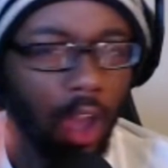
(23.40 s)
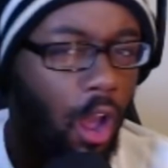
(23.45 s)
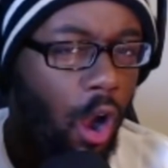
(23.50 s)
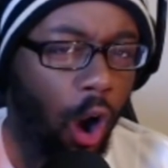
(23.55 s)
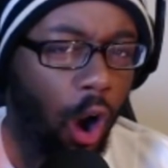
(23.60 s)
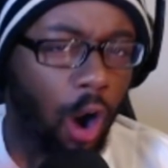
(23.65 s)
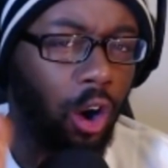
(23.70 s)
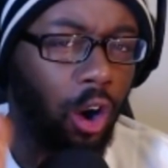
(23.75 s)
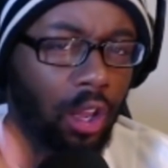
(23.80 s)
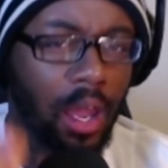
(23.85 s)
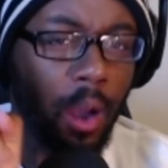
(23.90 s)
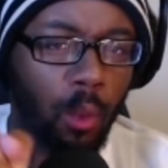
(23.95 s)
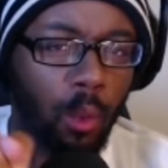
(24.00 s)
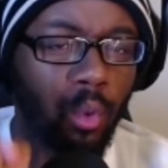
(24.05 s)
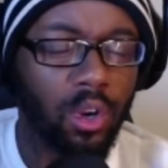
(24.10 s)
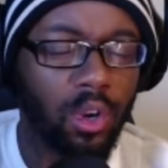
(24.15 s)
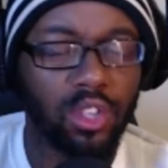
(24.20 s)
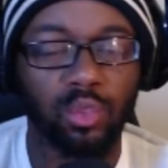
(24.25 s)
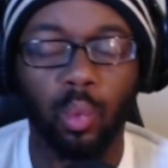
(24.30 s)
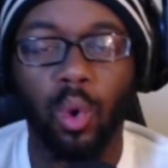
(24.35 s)
All I
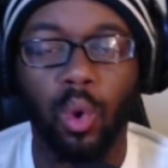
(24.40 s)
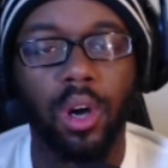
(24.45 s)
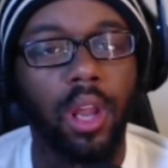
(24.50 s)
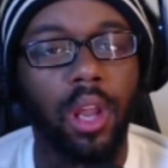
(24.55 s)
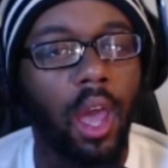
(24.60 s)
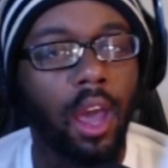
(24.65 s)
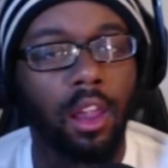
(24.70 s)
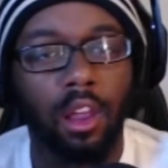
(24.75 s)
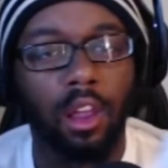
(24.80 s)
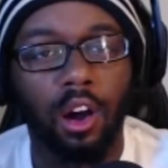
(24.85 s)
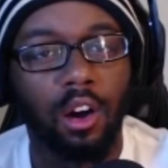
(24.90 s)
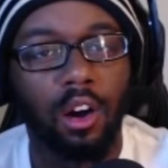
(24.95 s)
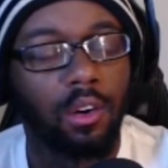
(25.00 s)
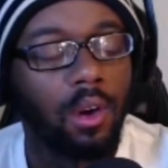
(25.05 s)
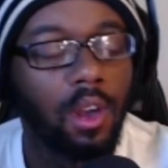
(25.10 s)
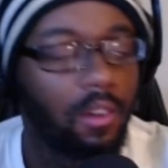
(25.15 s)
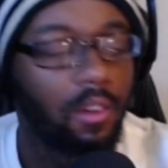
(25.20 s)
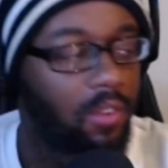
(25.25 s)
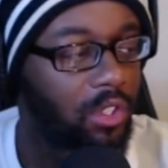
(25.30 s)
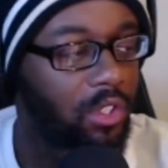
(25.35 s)
want is one LR
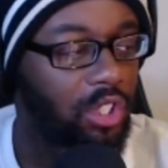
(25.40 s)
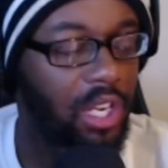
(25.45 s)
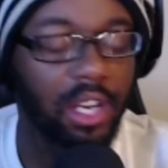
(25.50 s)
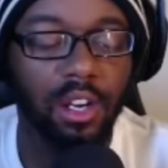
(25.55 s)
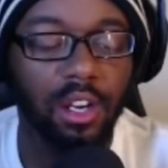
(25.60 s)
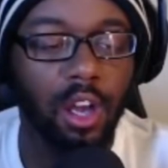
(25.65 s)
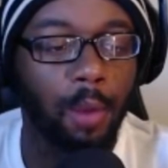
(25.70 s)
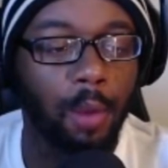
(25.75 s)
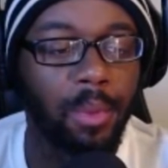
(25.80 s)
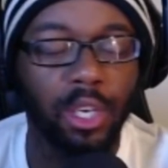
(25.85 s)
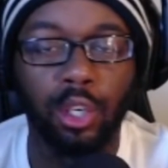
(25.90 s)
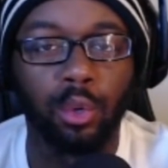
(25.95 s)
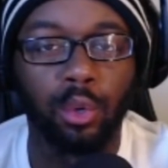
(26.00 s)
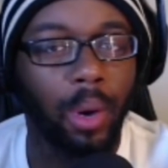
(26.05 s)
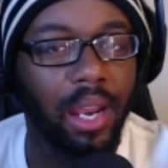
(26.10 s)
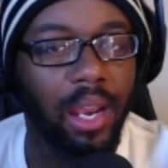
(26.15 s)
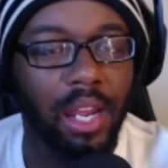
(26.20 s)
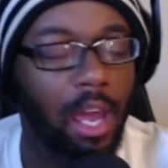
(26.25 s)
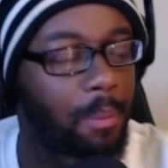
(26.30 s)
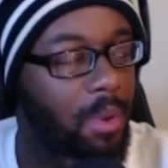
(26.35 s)
Vegeta, and I'll be
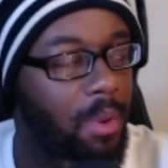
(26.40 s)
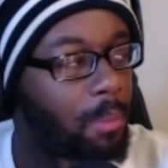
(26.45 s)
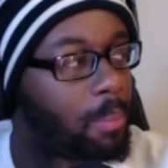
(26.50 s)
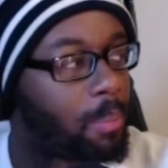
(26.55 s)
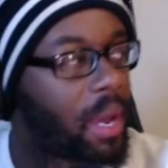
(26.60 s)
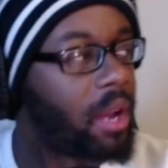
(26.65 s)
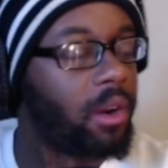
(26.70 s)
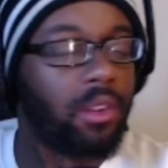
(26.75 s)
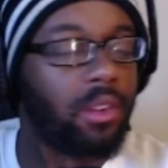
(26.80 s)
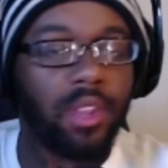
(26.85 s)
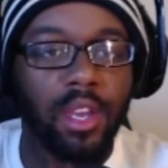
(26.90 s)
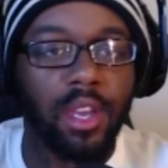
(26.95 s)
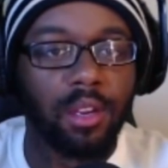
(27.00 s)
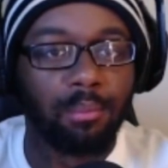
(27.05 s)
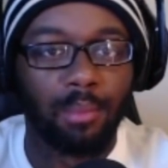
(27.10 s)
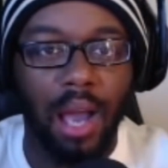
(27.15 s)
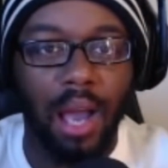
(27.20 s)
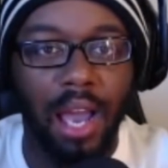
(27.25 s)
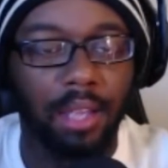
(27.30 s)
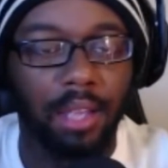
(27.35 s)
great. That'd be better than
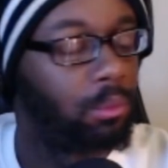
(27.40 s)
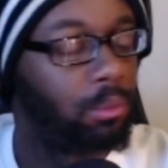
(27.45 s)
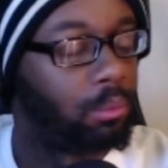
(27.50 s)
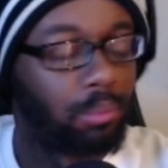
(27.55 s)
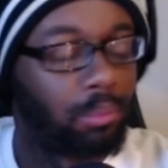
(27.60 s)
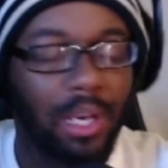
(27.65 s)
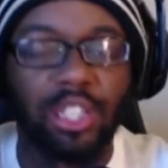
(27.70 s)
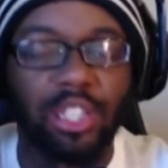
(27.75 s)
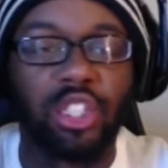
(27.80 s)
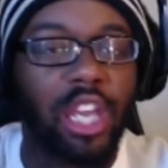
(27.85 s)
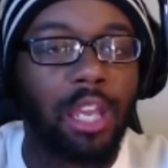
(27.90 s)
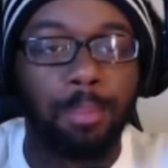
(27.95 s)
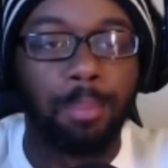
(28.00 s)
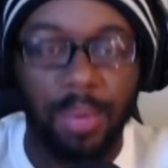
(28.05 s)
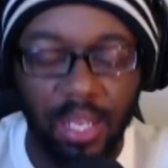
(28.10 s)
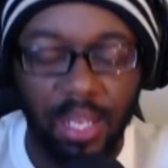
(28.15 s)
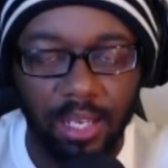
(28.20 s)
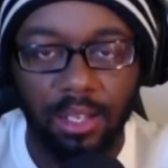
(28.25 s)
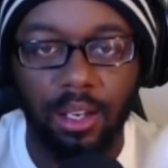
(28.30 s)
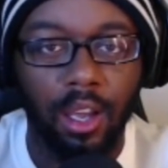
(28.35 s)
my
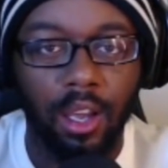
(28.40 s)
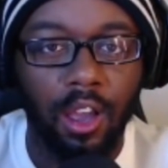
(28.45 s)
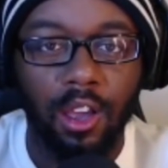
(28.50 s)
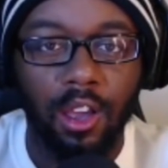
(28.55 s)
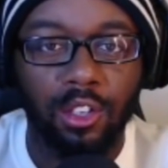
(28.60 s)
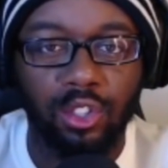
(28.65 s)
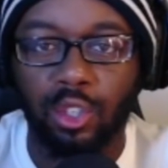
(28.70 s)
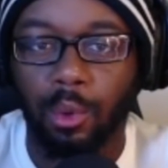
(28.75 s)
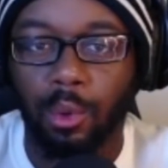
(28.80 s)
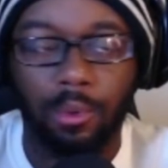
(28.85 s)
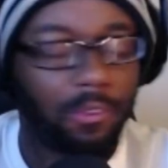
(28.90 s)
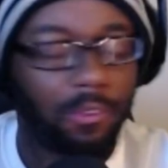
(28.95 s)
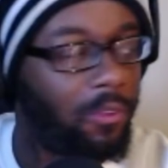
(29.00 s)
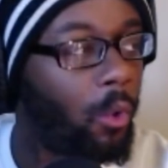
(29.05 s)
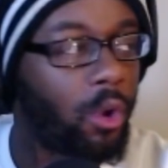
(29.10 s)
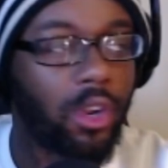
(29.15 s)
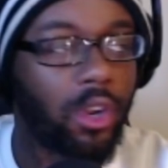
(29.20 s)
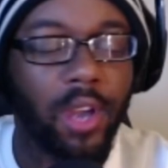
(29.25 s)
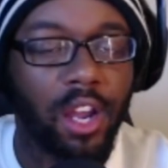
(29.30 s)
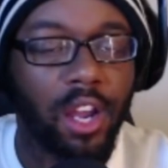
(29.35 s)
JP
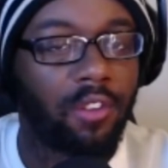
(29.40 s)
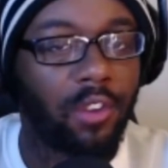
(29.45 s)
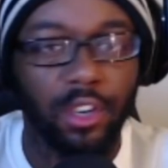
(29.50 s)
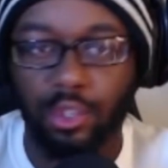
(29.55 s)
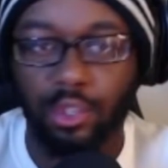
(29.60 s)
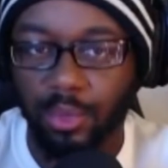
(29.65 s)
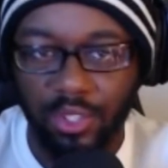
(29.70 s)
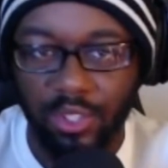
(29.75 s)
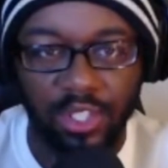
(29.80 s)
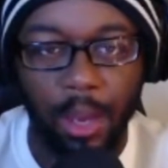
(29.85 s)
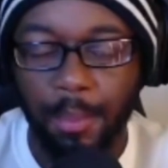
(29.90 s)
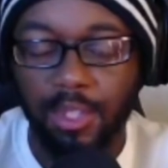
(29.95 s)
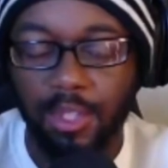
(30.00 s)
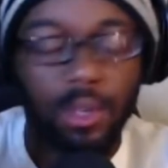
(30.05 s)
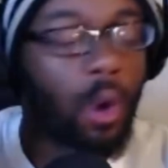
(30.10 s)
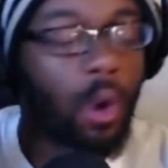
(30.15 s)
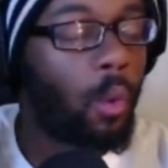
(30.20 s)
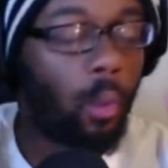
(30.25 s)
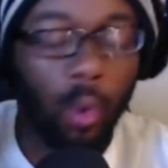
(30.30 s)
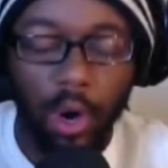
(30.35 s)
4U anniversary summons,
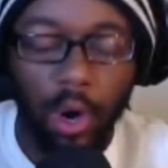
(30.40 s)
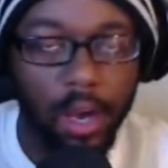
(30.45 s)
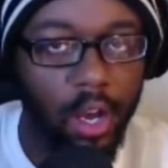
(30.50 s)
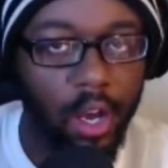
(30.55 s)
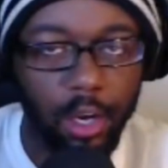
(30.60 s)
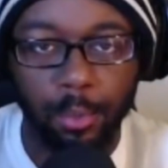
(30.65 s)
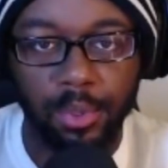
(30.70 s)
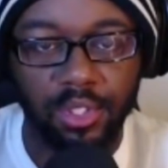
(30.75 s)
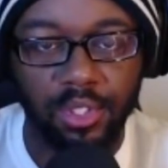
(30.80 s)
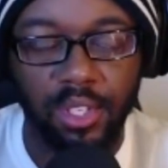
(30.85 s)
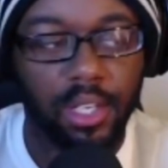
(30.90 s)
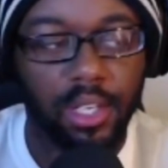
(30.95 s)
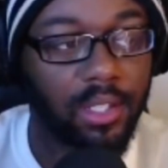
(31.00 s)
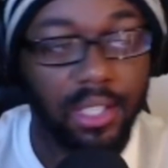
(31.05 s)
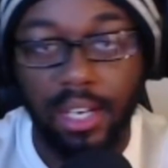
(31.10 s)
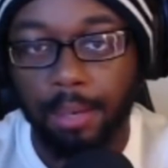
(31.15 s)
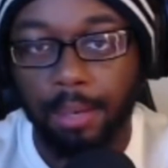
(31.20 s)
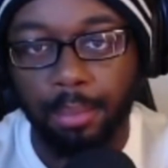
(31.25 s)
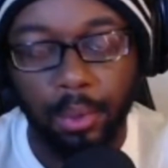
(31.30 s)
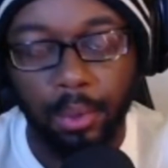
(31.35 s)
100%, because I
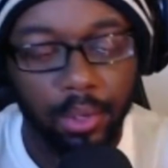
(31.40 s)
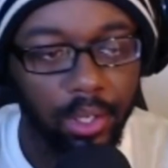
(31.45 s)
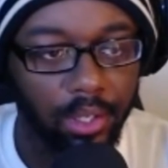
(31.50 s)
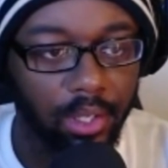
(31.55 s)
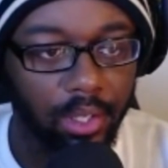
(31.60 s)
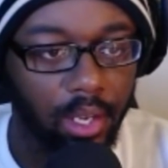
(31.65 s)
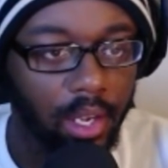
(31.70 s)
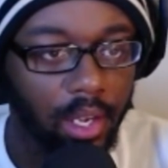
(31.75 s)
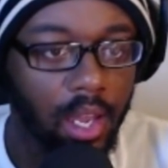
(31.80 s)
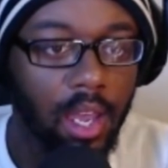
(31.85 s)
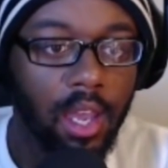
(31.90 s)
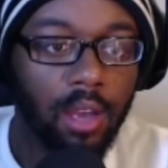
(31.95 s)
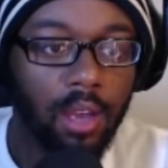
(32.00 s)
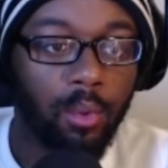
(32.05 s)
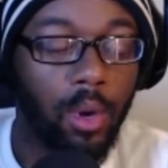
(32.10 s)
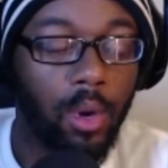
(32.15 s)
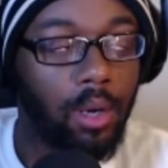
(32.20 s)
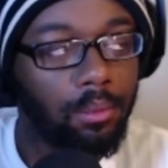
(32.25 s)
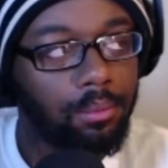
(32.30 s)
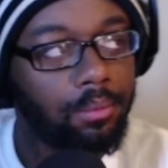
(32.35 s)
didn't pull anything.
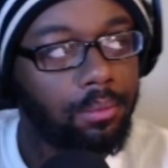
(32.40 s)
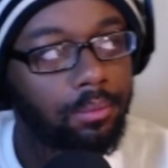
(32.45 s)
Well,